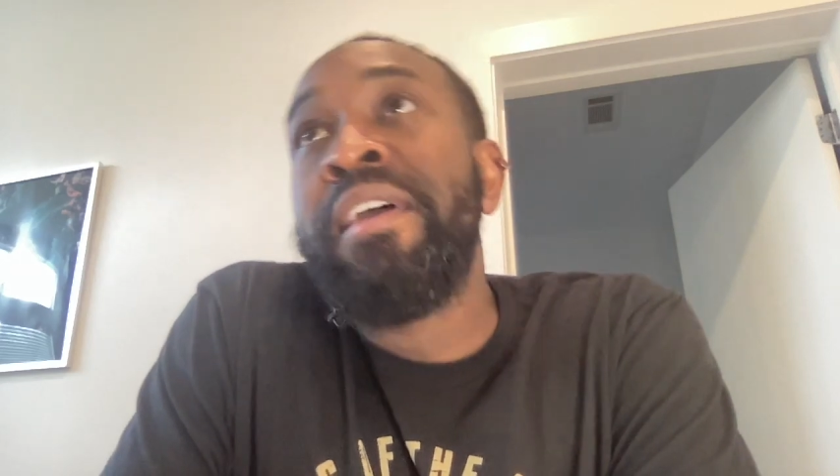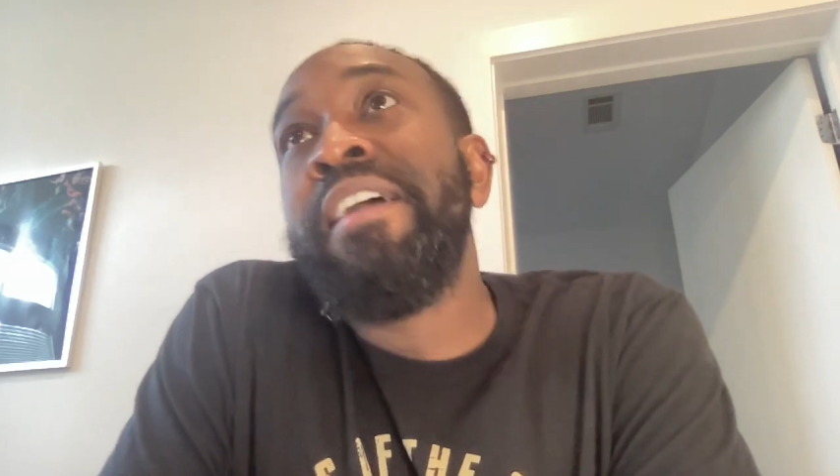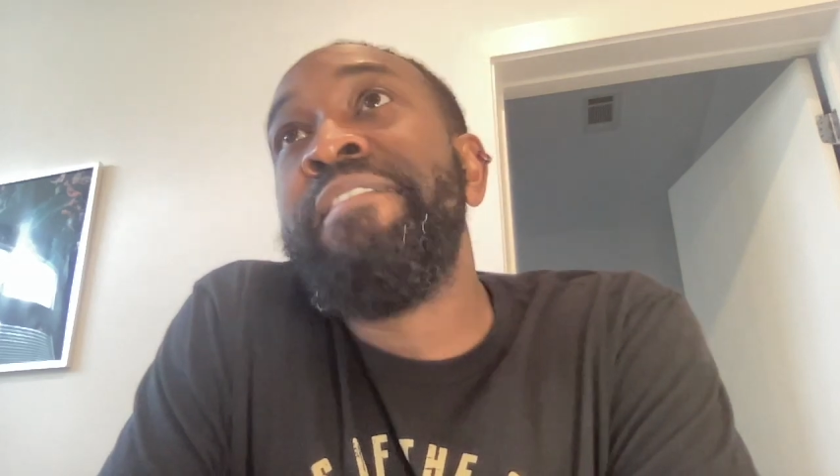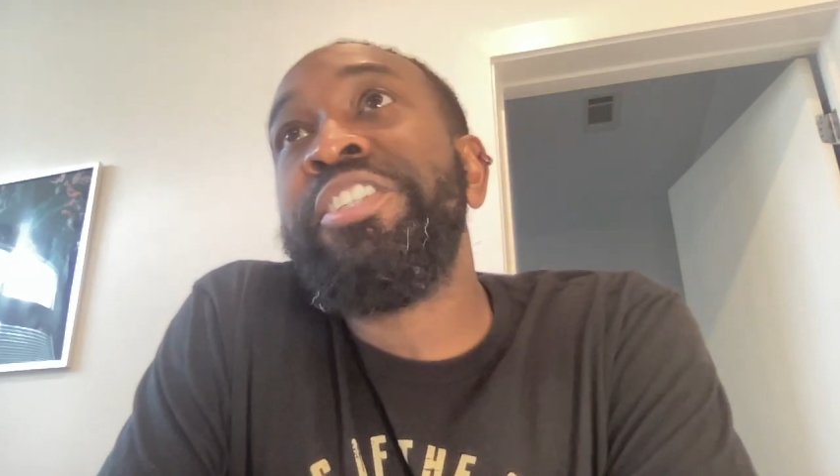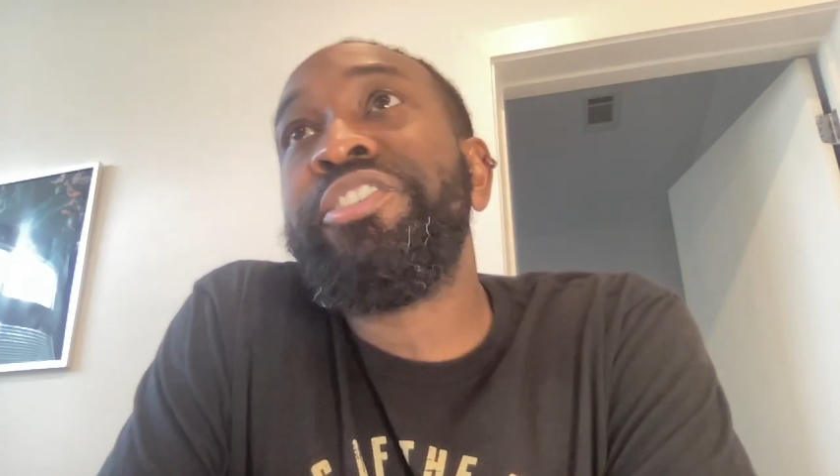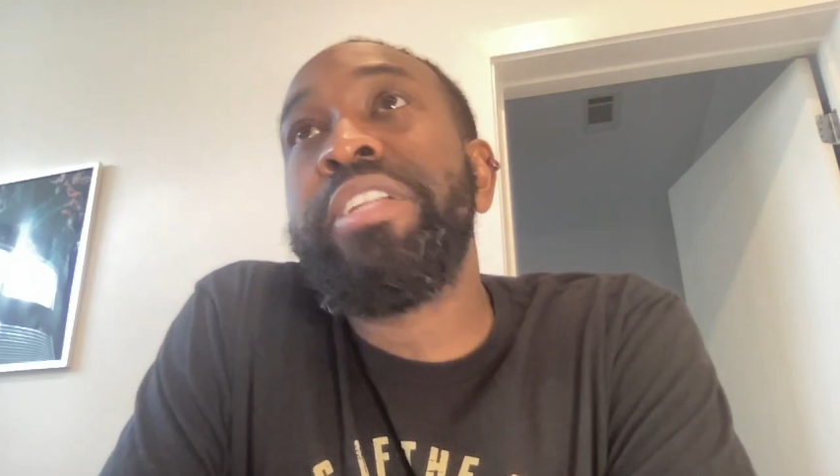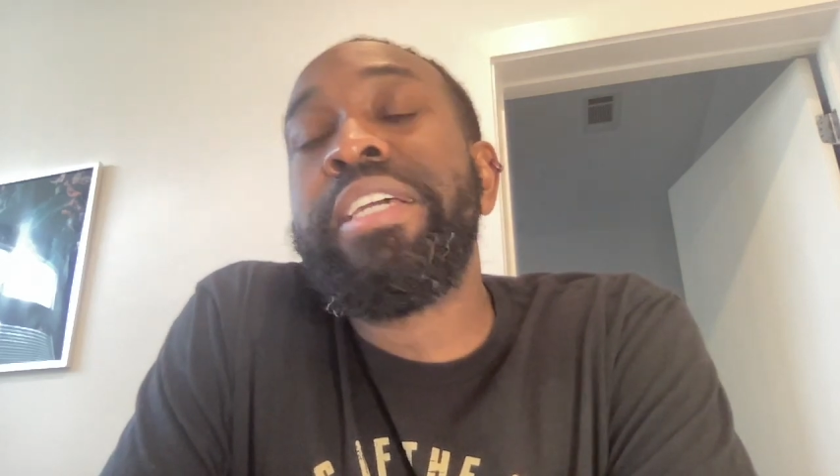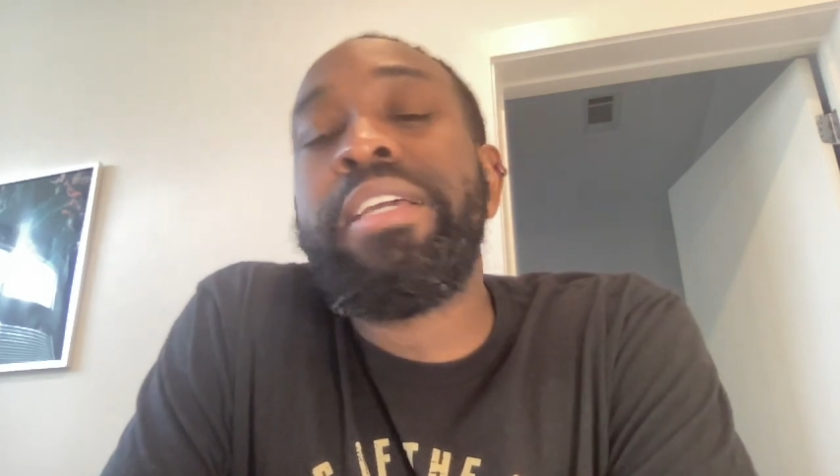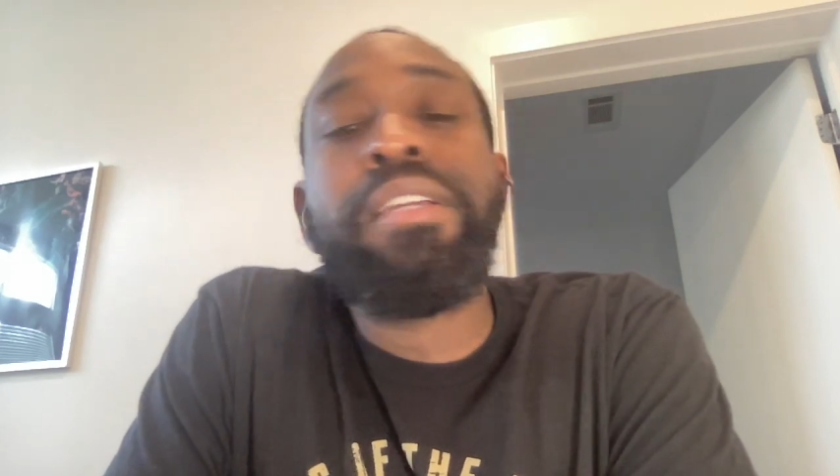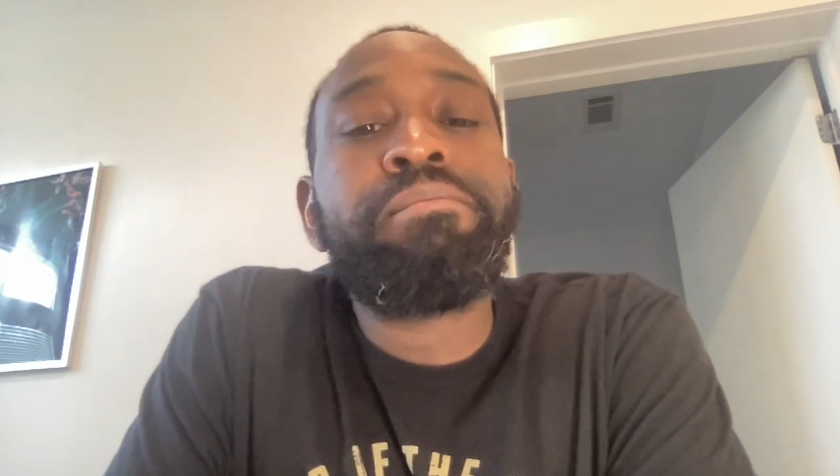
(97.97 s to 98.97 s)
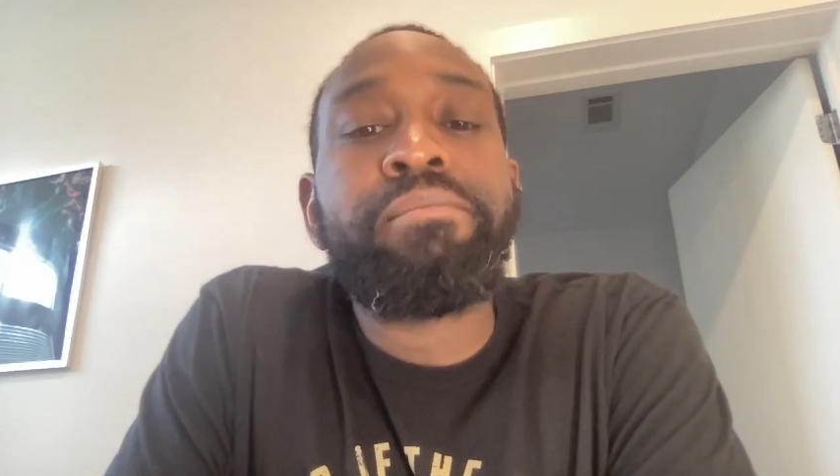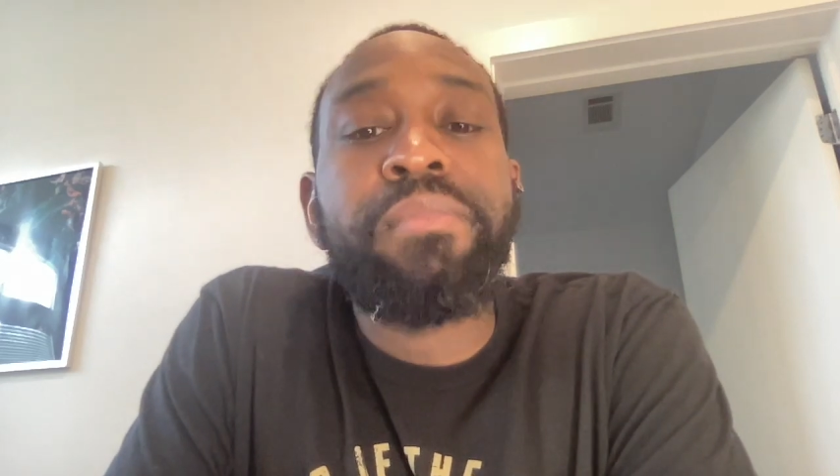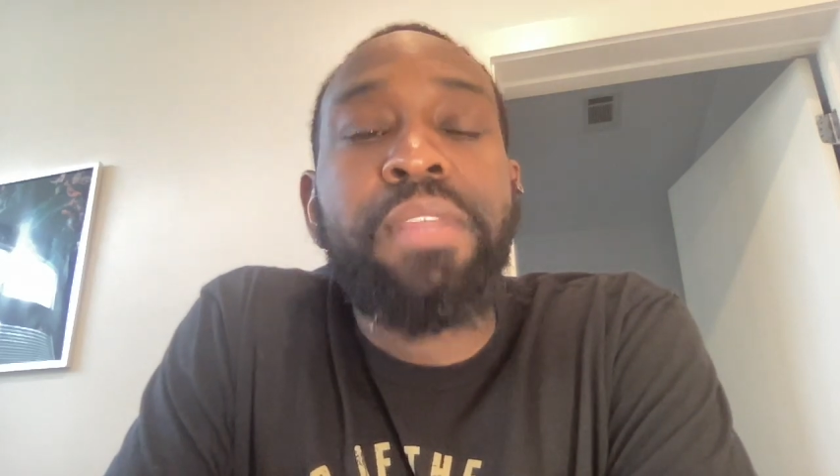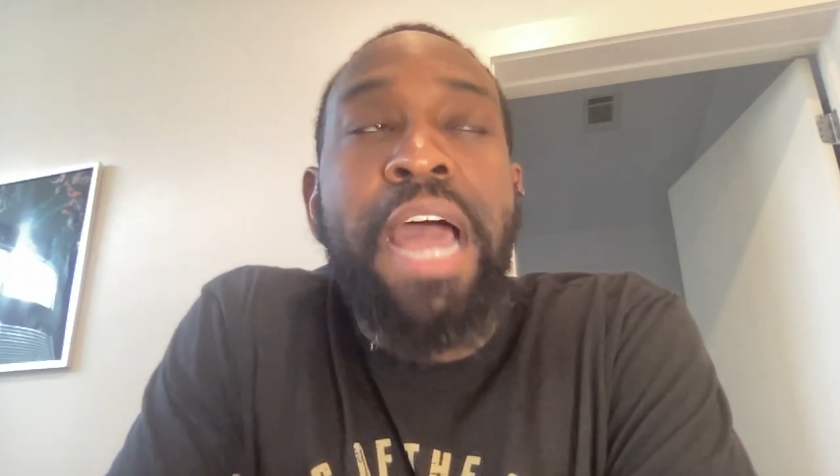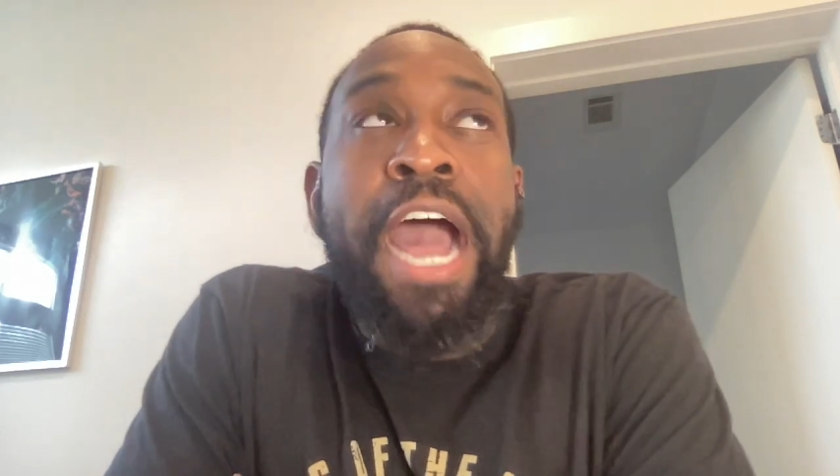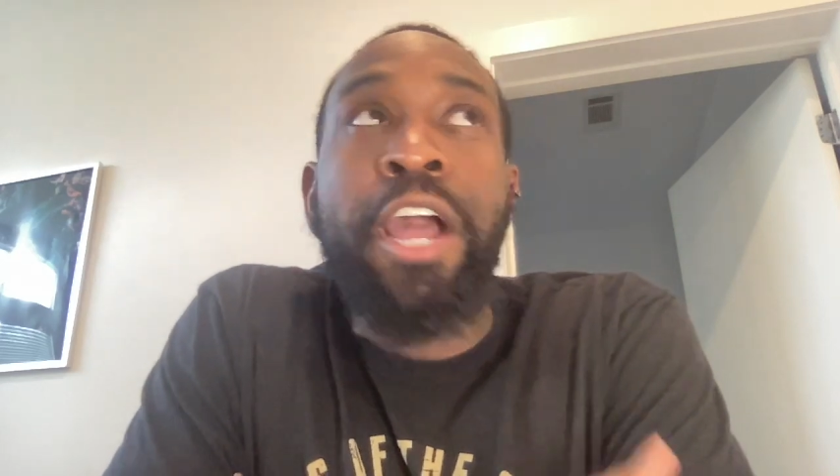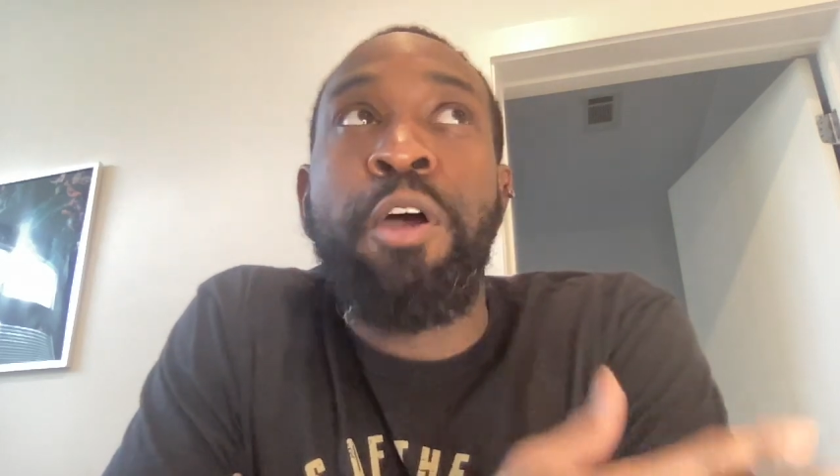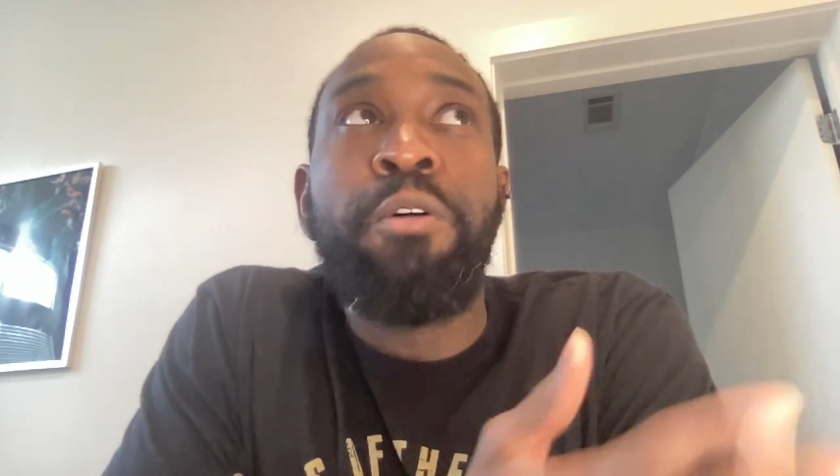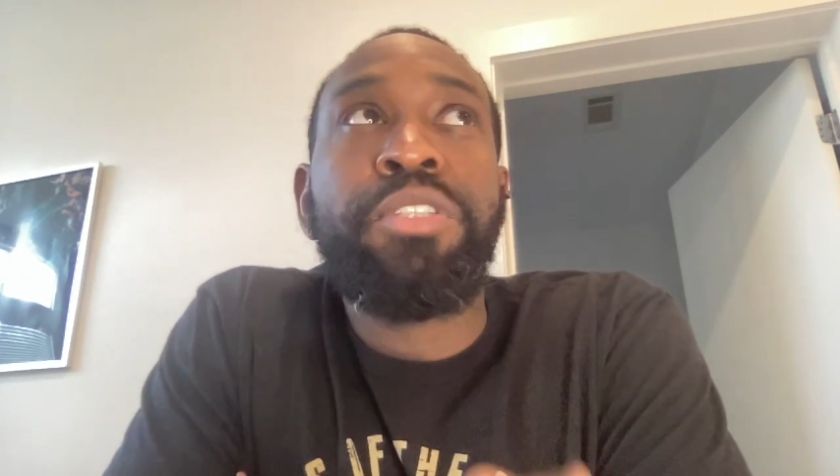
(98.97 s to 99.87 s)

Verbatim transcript: Eventually, I go